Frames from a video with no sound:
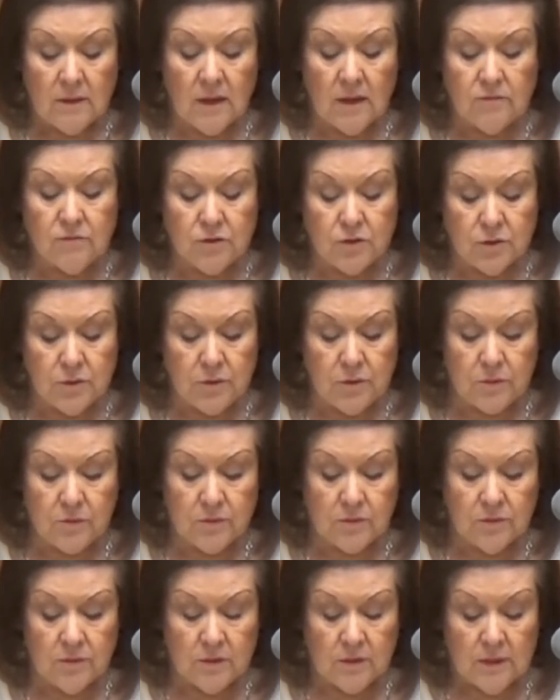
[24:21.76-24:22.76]
of
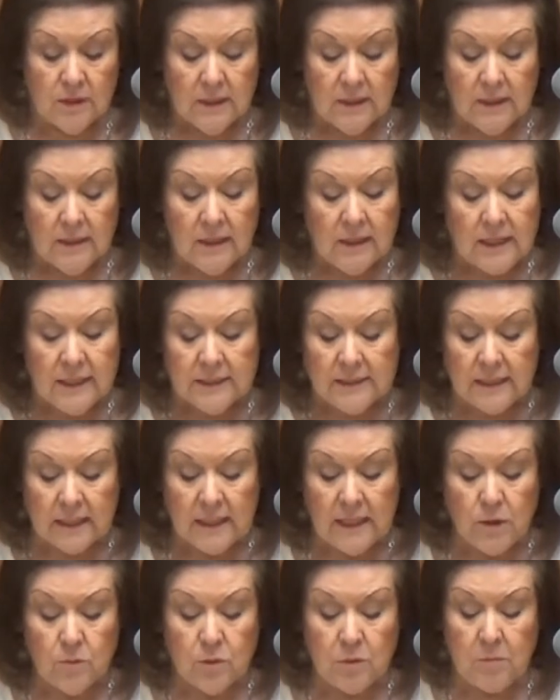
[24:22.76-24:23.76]
truth is
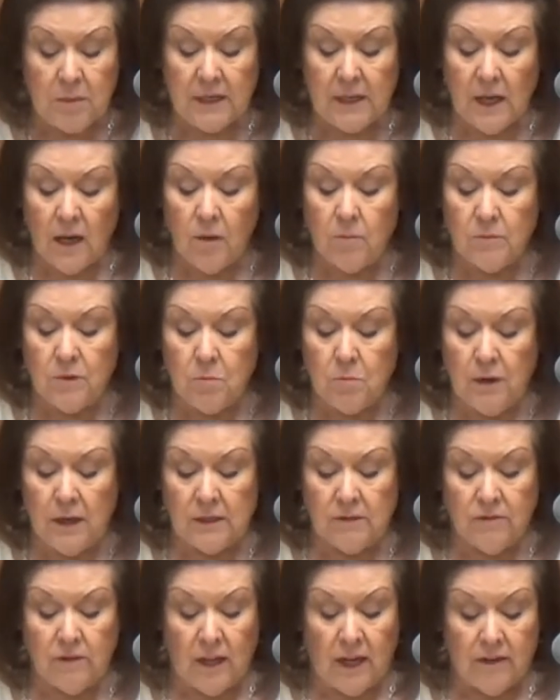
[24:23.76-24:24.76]
that he would become the
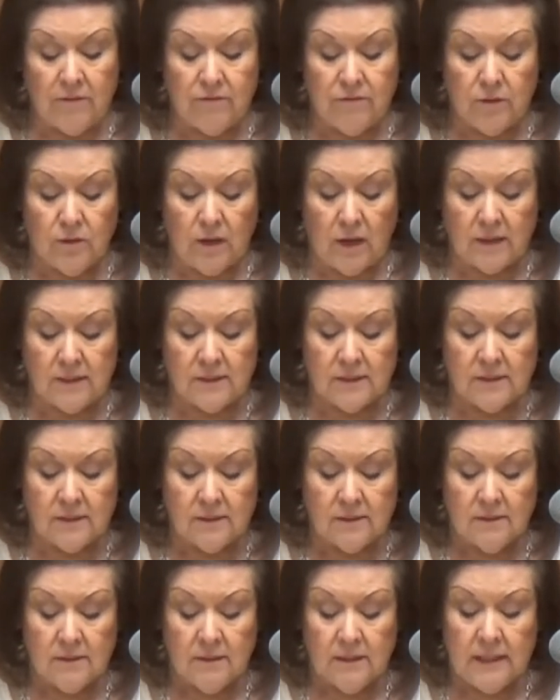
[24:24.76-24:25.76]
bread of life for
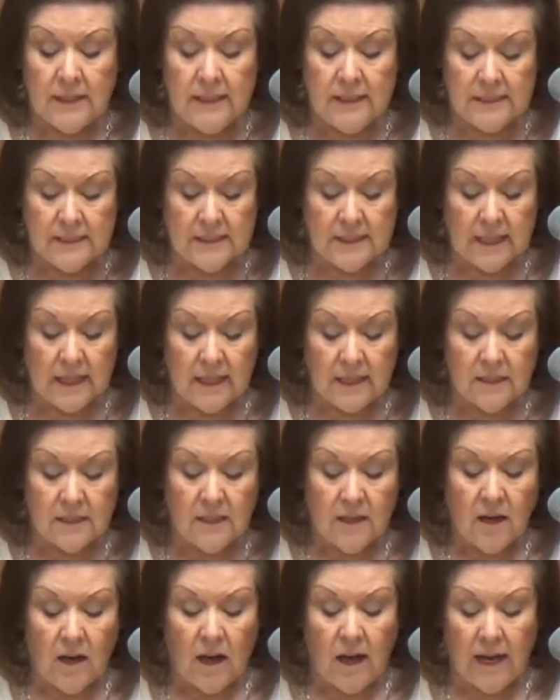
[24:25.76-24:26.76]
us. He
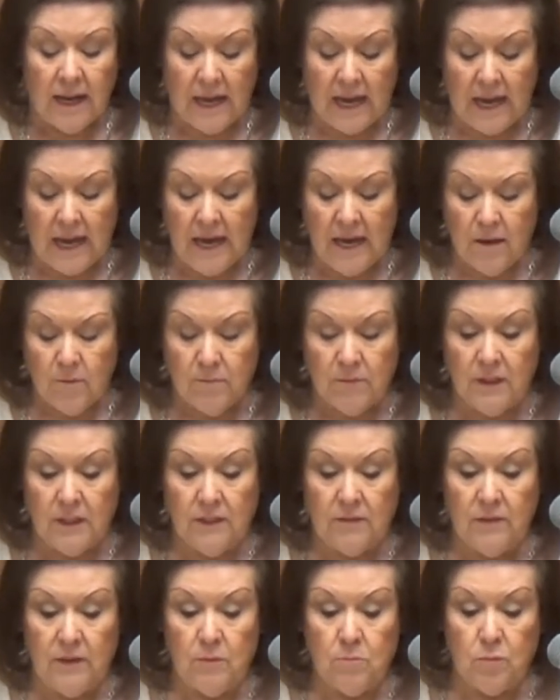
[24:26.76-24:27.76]
said, I am the
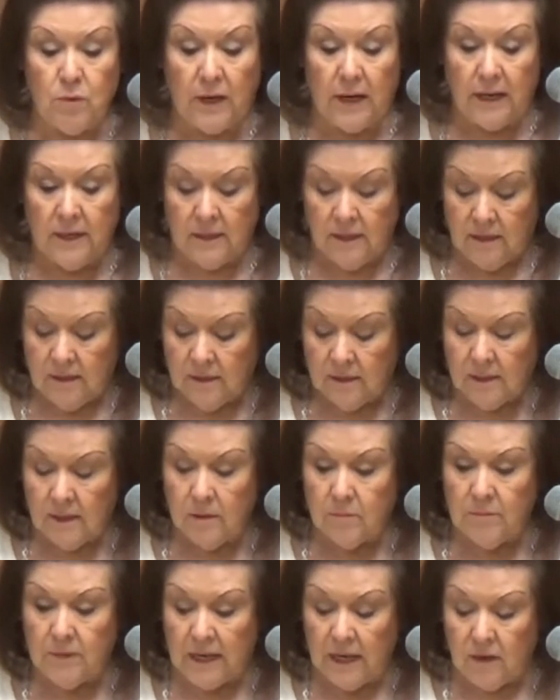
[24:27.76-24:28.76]
living bread
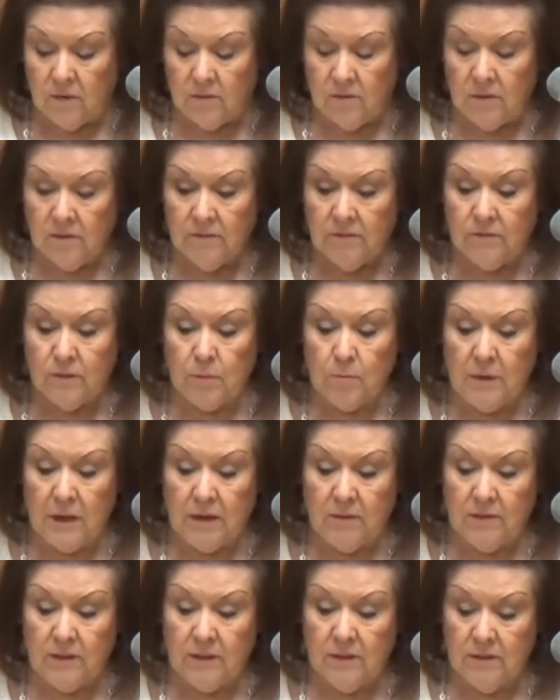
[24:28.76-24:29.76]
come down from
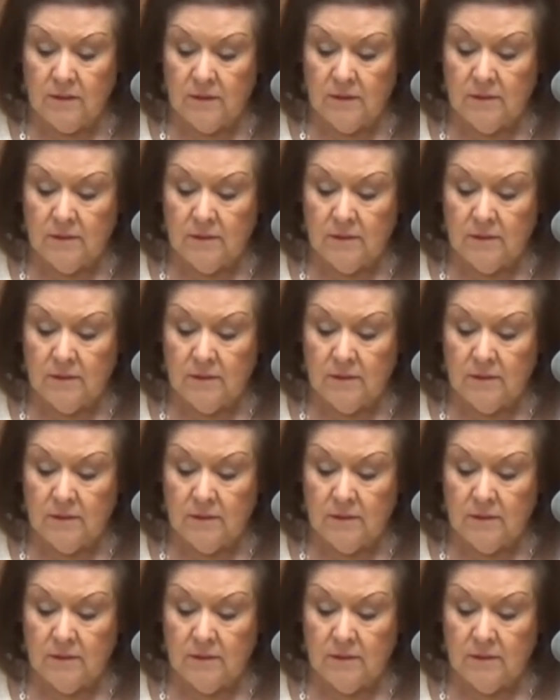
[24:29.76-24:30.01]
heaven.